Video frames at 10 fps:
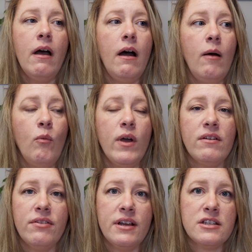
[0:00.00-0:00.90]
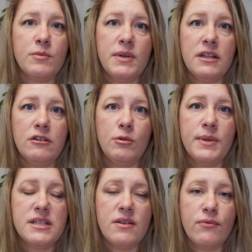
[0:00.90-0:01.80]
Um, where things will be a little
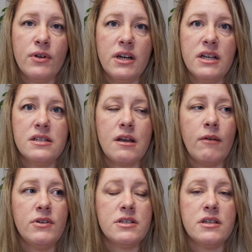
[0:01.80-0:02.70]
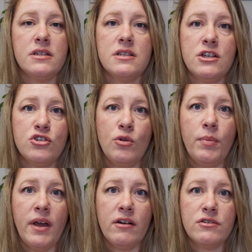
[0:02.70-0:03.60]
bit different is obviously digital
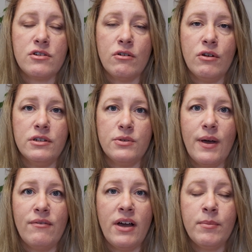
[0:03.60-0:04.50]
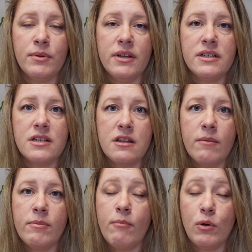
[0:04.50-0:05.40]
planners are going to have hyperlinks in
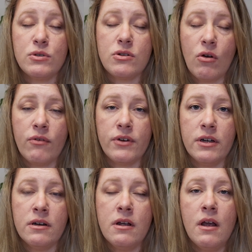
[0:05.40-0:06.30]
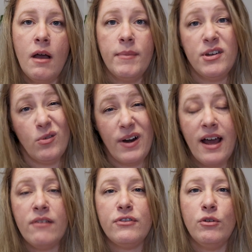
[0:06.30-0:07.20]
them most often. And you don't
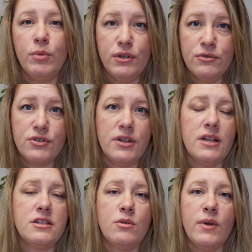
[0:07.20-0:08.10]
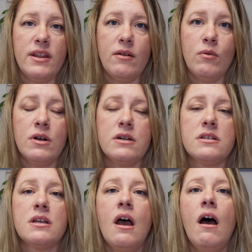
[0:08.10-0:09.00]
have to, but usually that's the way that
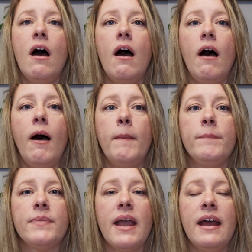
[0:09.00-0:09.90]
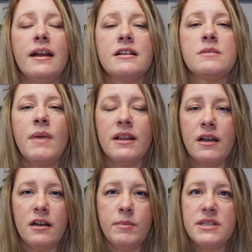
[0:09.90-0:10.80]
works. Um, and it's
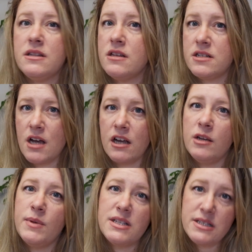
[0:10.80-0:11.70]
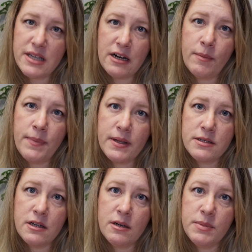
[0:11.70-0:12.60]
mainly going to be the document setup
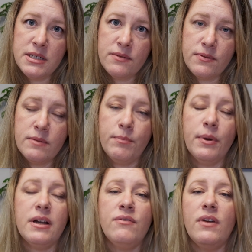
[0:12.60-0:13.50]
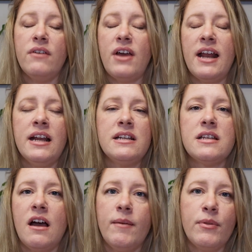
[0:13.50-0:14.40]
that's going to be different. But if at any
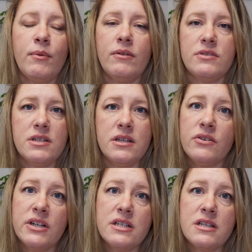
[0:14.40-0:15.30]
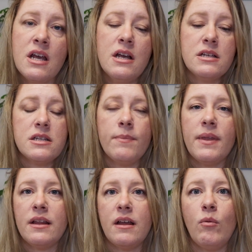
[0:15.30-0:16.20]
time throughout the series,
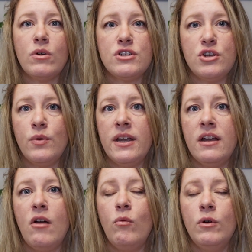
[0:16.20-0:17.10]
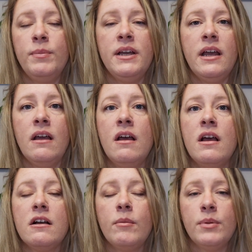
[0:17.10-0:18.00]
something that we're doing will be
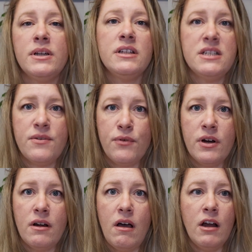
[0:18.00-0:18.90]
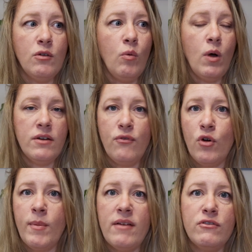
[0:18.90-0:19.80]
completely different on one
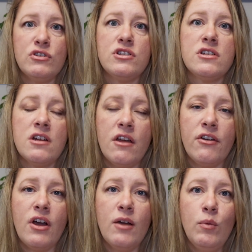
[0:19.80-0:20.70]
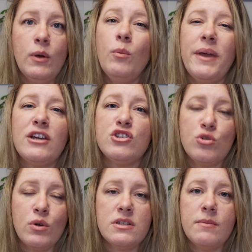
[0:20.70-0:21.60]
format versus another, I will make
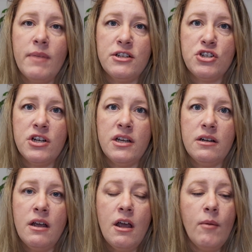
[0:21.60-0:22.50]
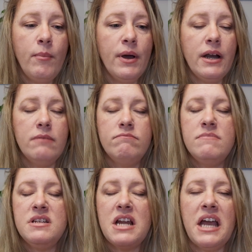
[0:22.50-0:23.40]
sure to mention it, but
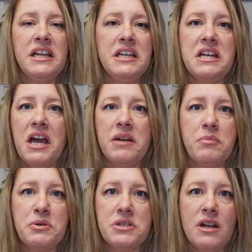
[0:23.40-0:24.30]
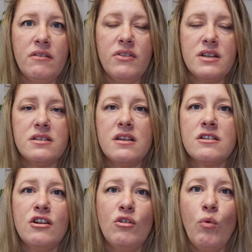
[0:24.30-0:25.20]
ninety-nine percent of this
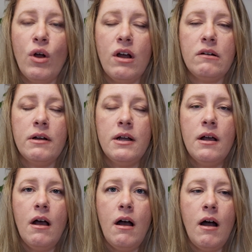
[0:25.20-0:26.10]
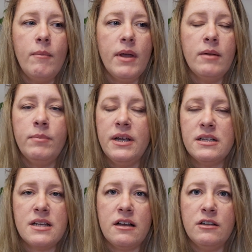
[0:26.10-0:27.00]
is going to work um, and be
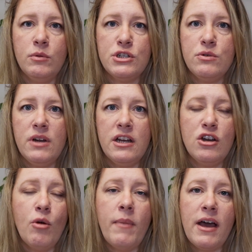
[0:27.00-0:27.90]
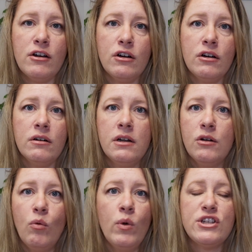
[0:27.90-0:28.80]
exactly what you need, no matter
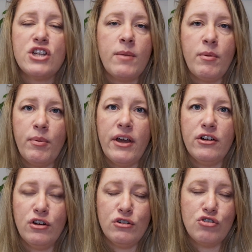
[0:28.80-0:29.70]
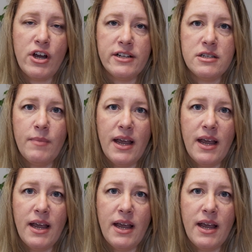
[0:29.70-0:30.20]
which type of planner you're trying to